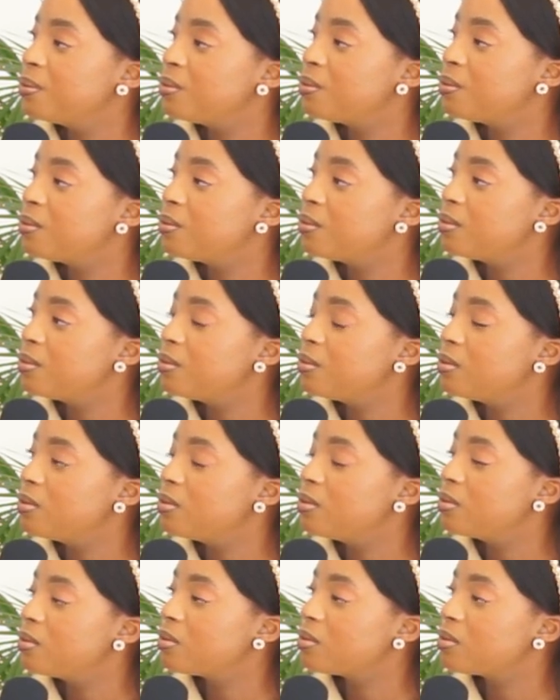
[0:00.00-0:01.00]

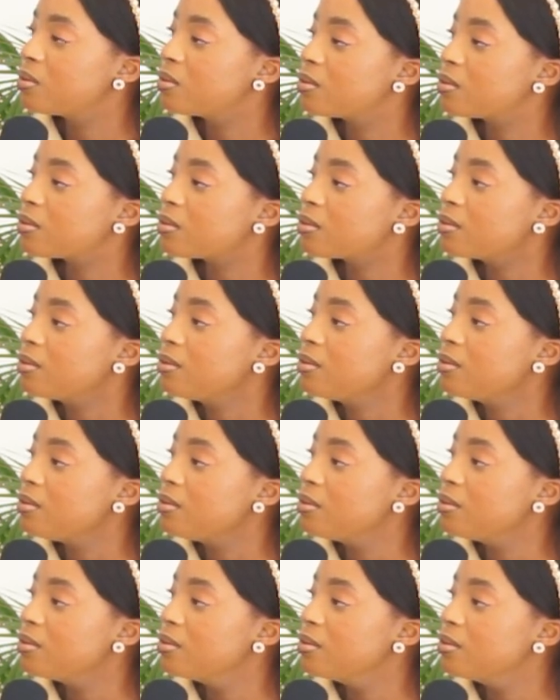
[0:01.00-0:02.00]

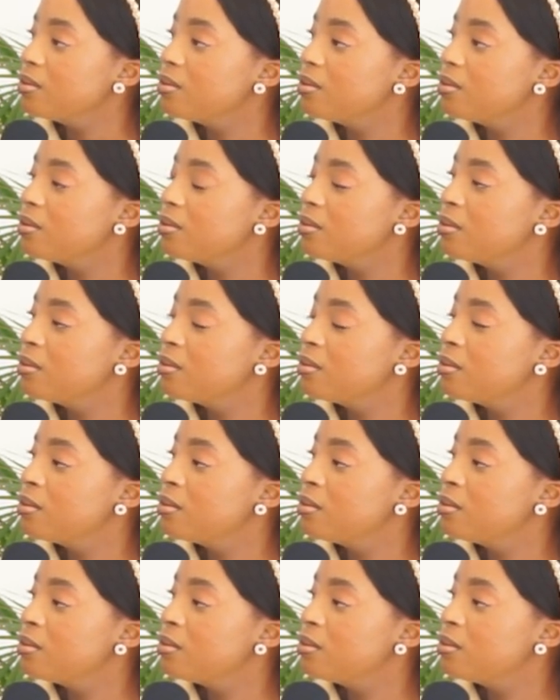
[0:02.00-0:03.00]

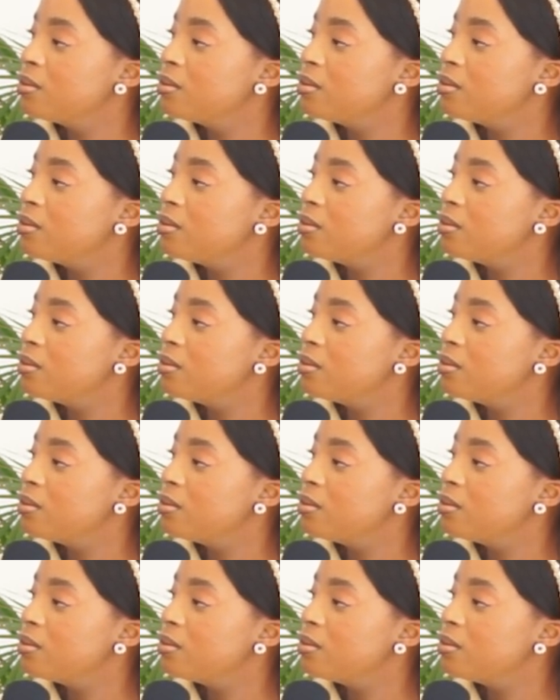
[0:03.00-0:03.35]
[no speech]